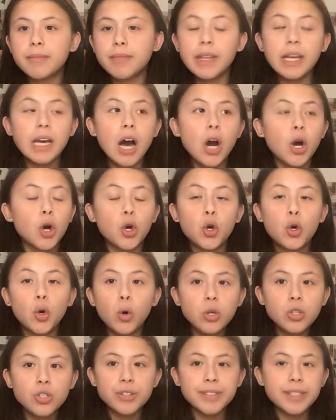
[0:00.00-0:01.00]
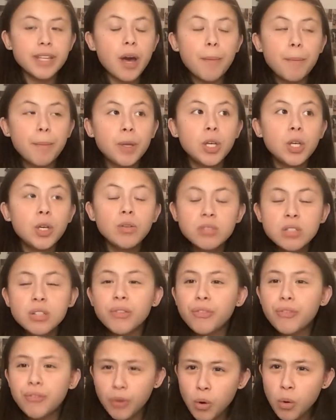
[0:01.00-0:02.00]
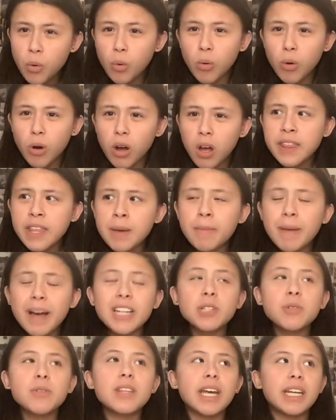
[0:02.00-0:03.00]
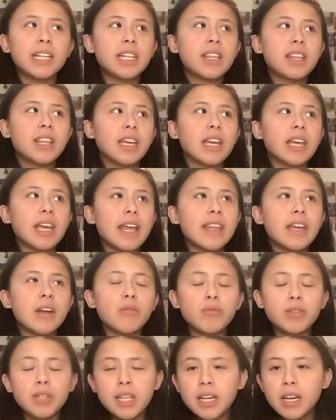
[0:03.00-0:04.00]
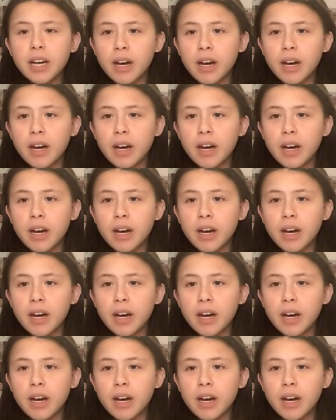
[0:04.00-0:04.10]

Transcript: They are gorgeous. They are beautiful. They match with anything and they're really